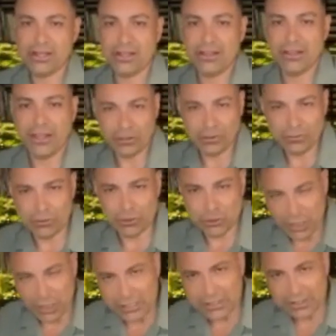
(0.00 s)
thank you for
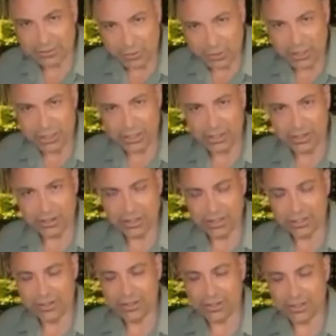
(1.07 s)
trusting me and,
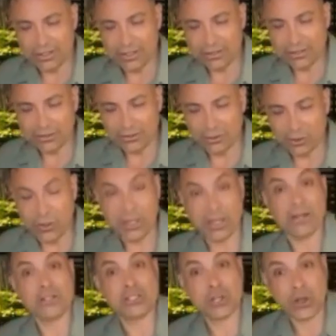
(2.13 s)
and, and going on
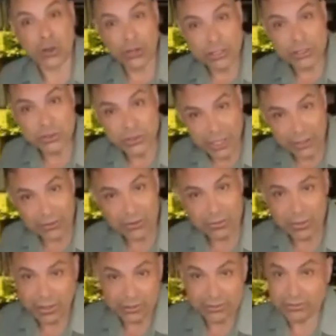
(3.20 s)
a journey together
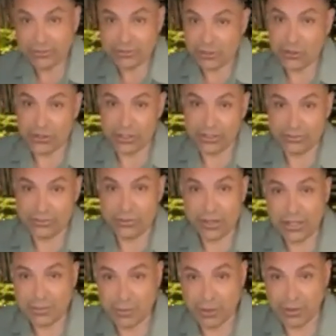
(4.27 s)
because it's a journey. If you
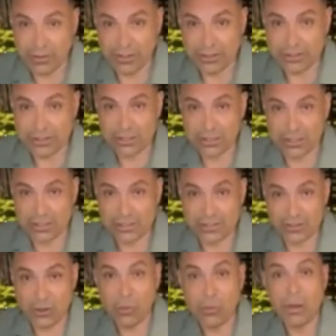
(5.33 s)
think about it, it's a, it's a
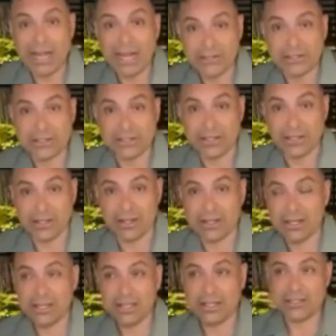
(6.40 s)
co-piloting. Uh,
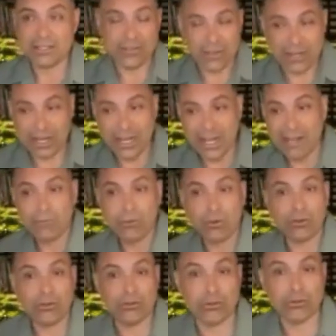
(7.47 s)
it's not that I have
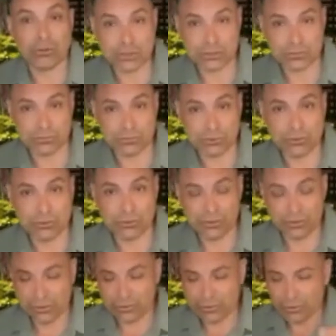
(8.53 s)
all the solutions for you.
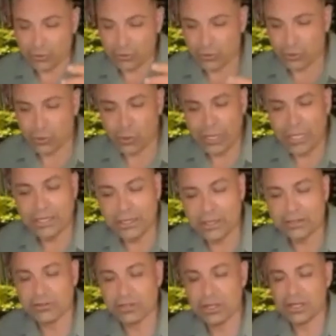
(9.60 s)
It's, just your willingness